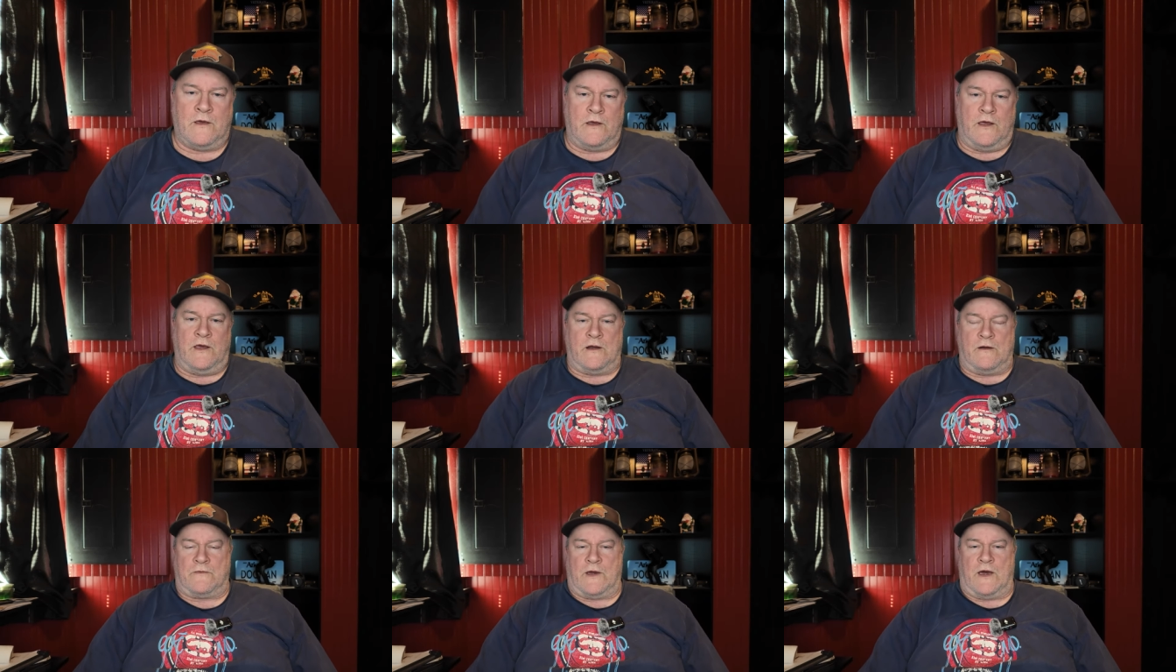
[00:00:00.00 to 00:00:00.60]

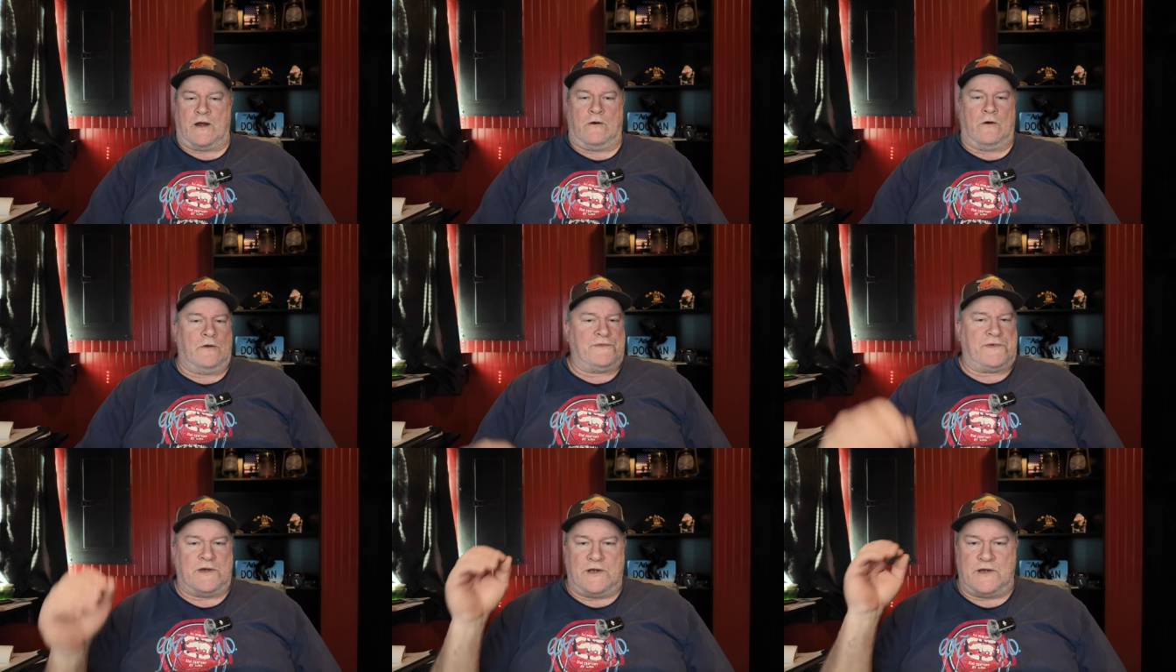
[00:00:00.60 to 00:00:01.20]
And I've got a
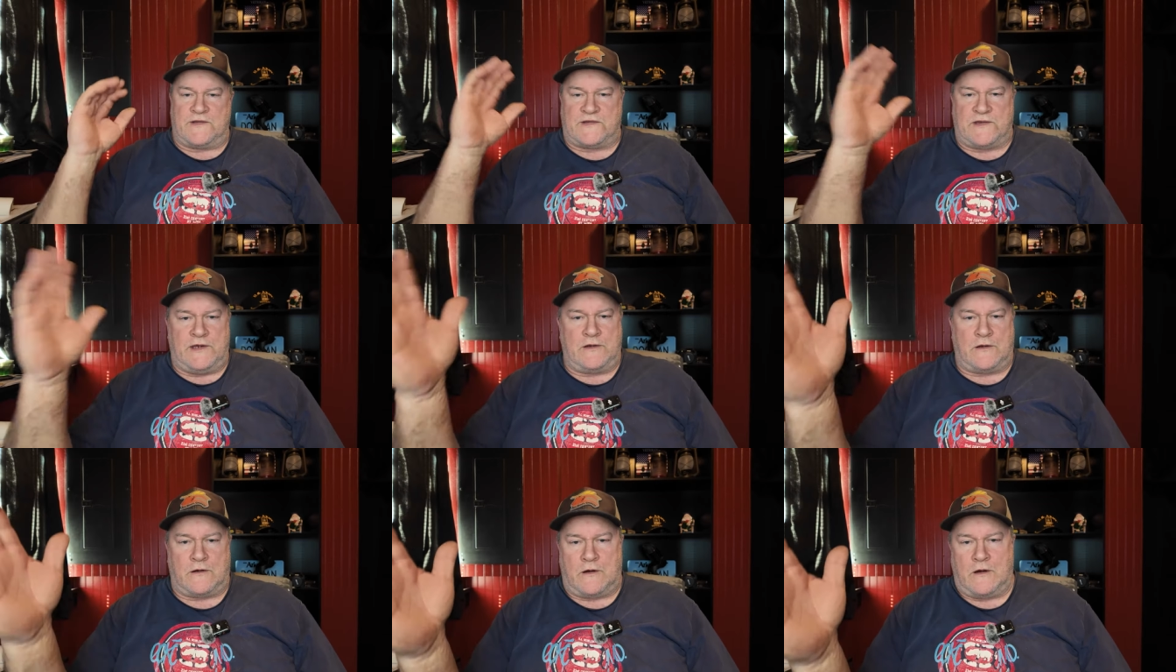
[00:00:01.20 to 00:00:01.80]
whole ton of
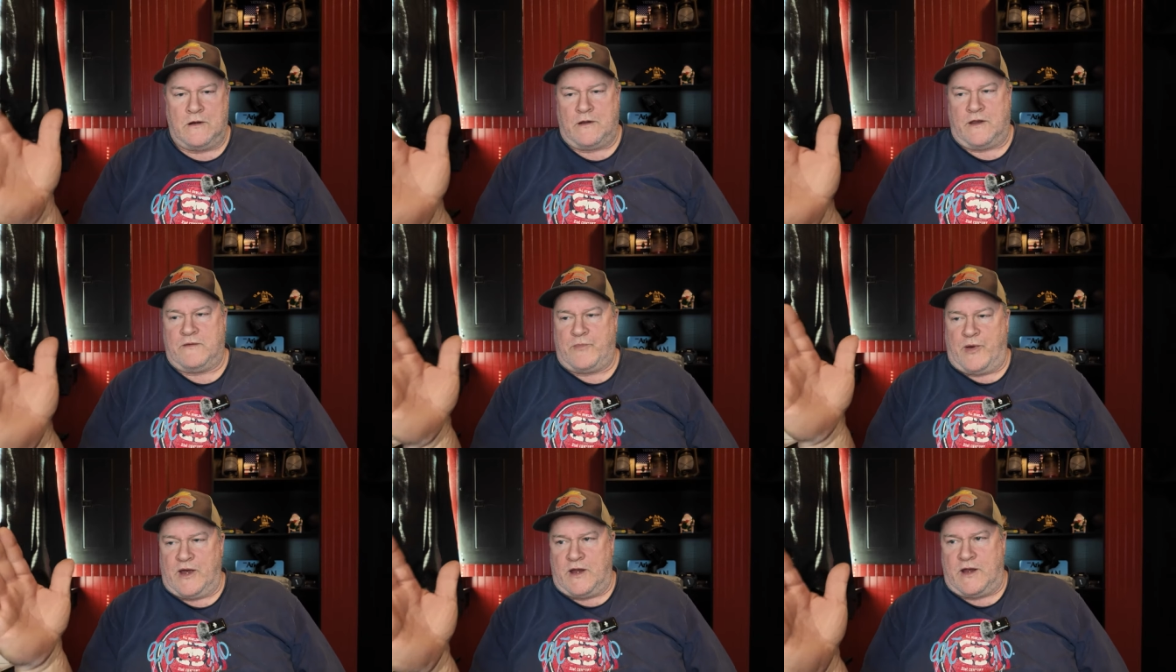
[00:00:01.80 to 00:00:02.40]
cedar
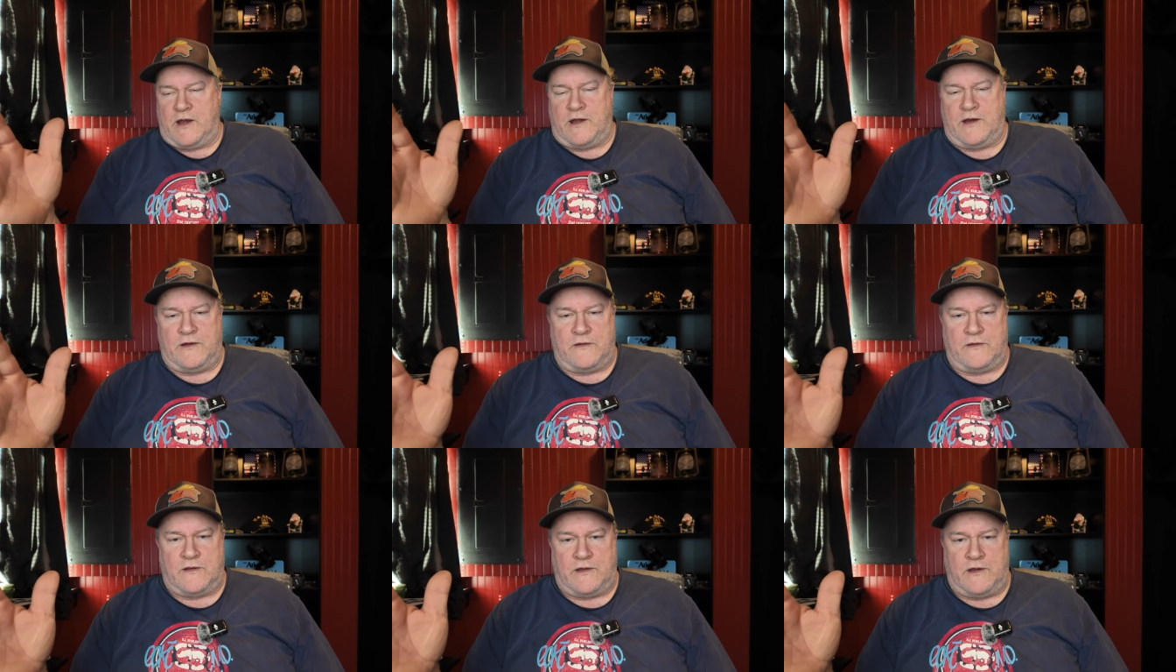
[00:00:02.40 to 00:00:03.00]
and pine
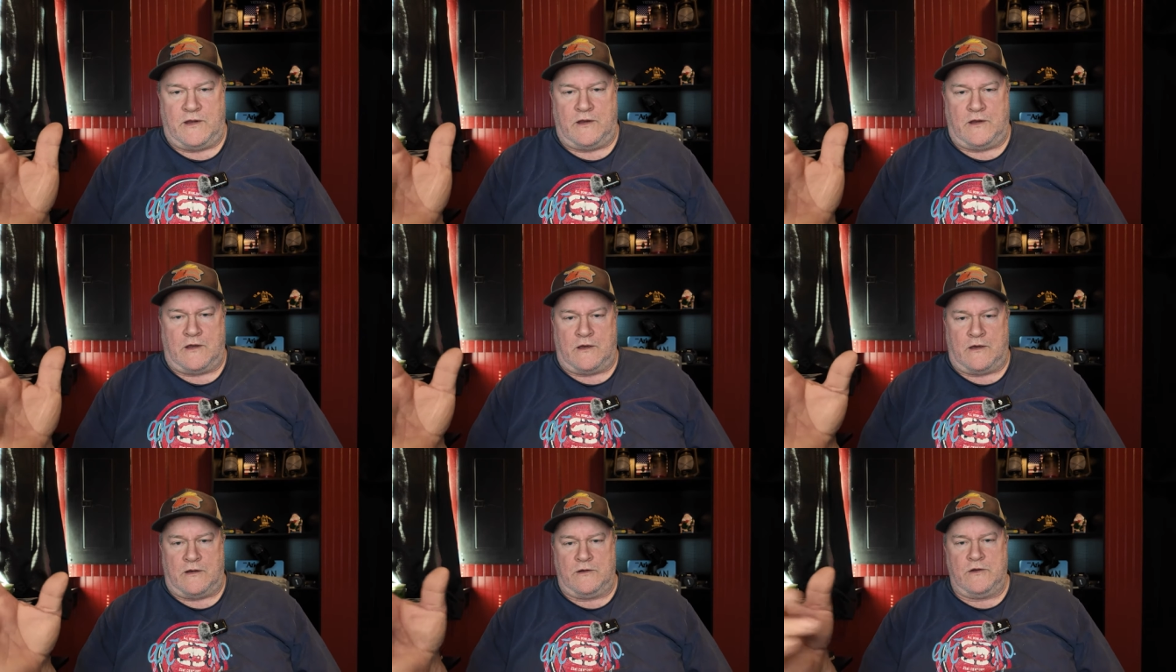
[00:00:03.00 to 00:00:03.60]
in the
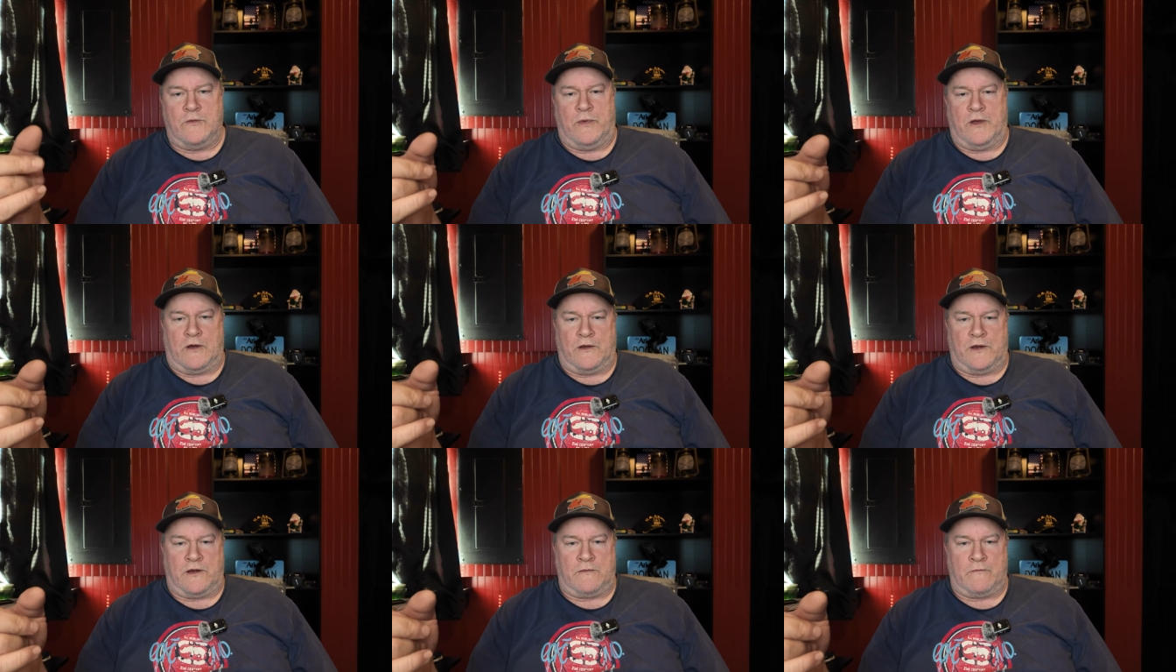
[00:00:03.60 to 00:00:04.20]
uh, new
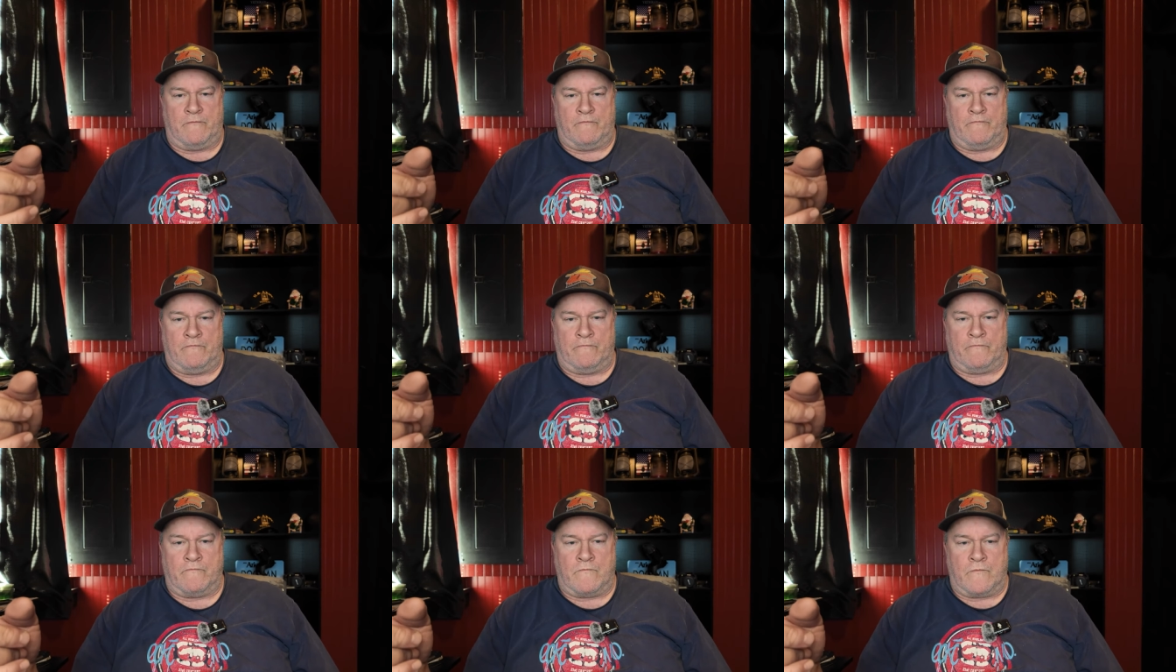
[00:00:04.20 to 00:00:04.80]
building
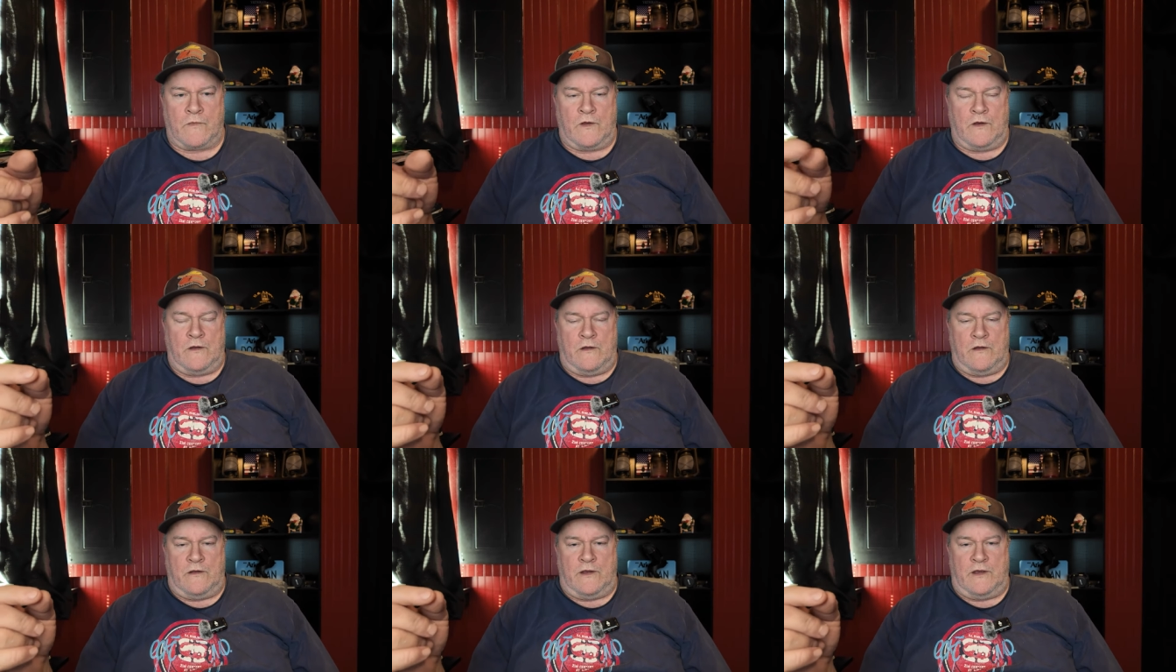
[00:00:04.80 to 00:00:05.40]

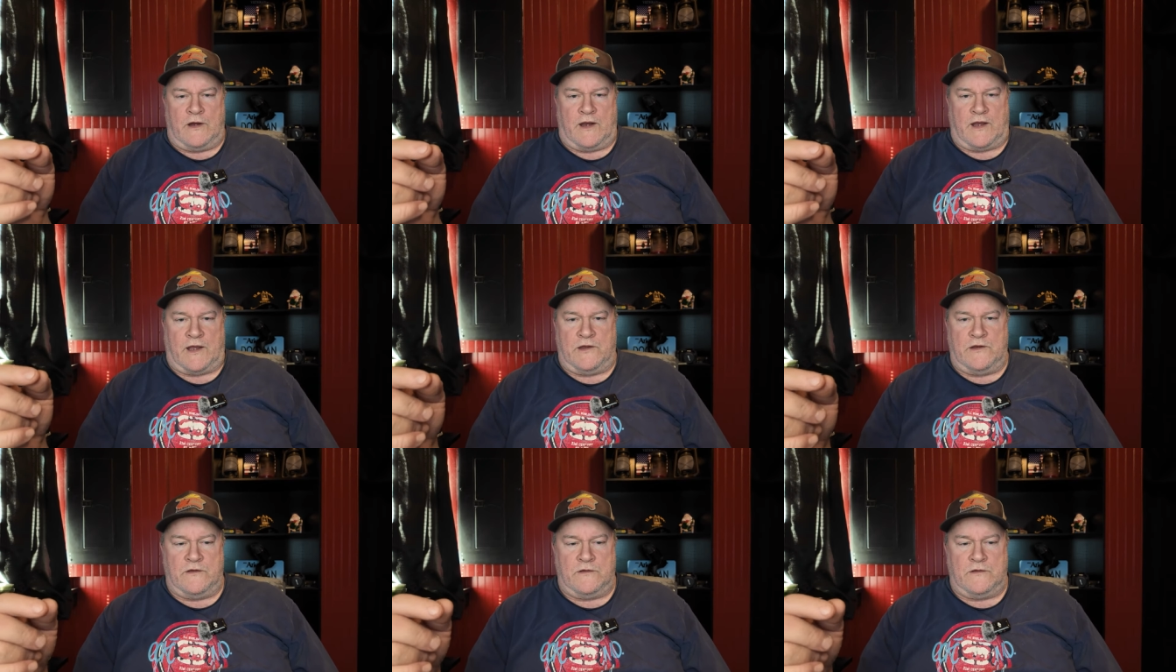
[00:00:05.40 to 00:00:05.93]
that I can